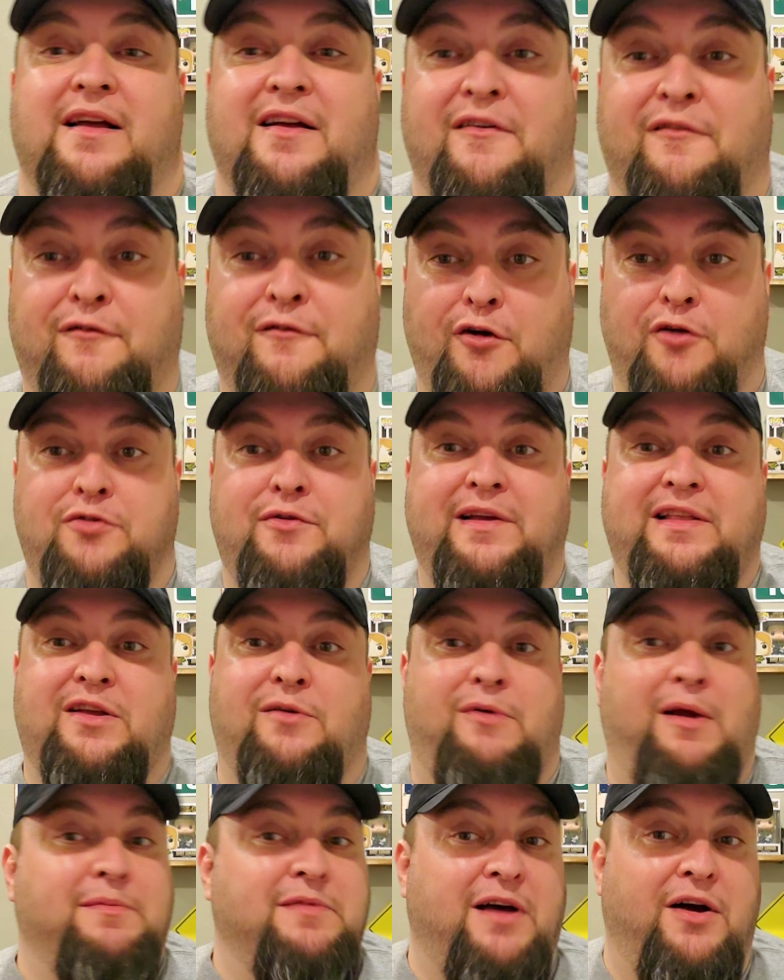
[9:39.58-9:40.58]
furthering the
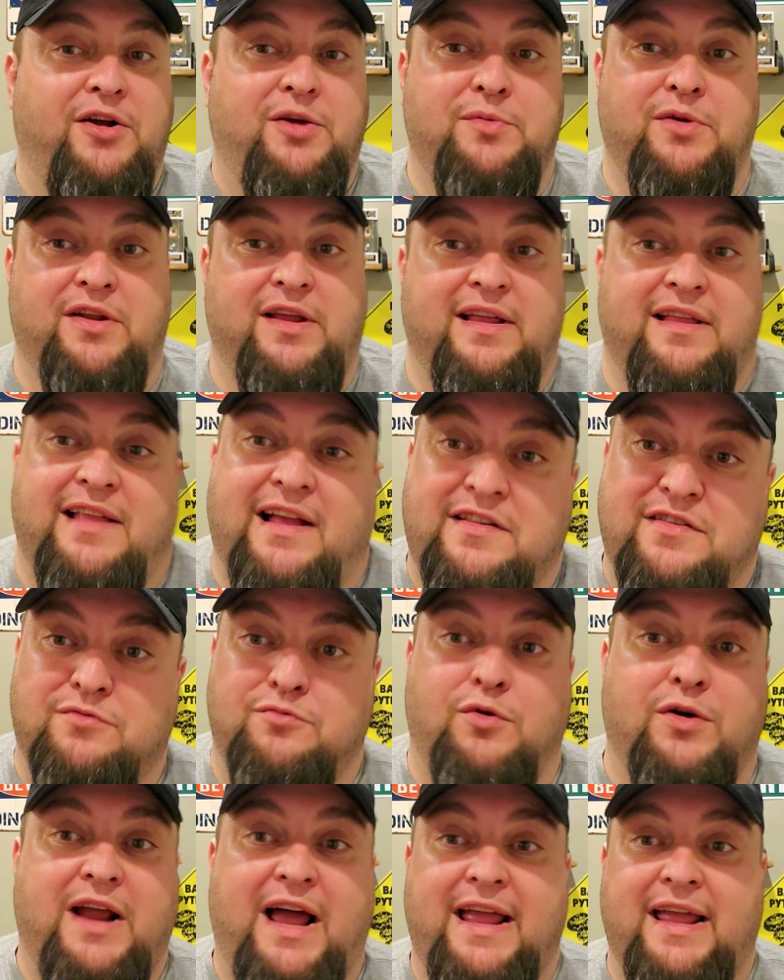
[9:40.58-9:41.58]
reptile community. That's
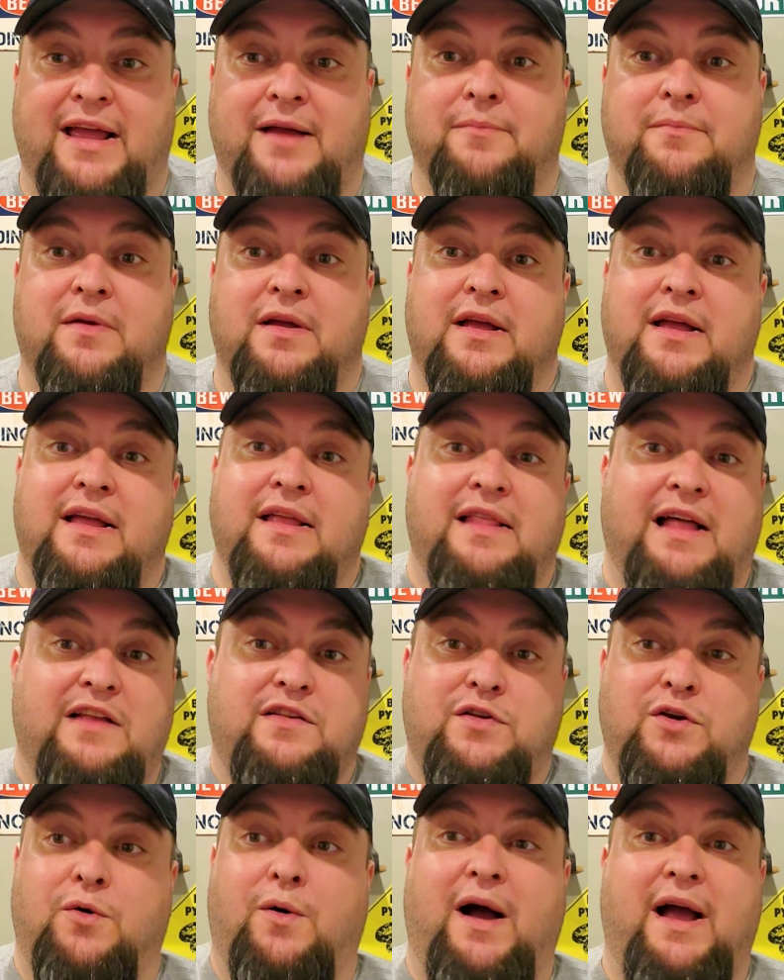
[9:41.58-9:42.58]
what I am.
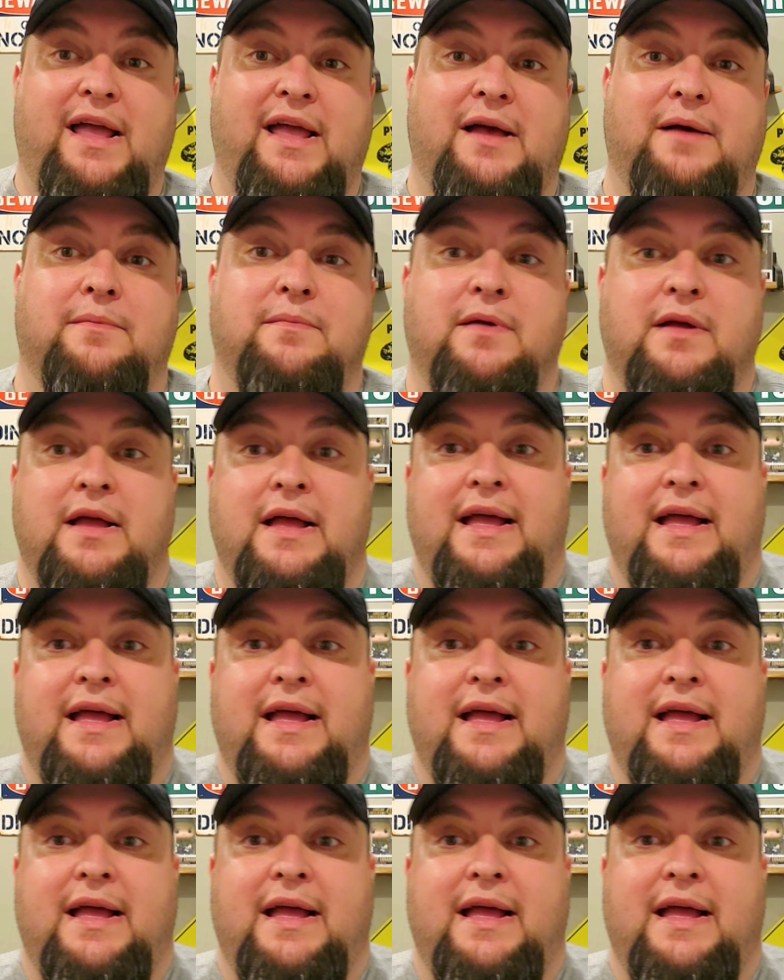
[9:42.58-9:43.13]
That's who I am.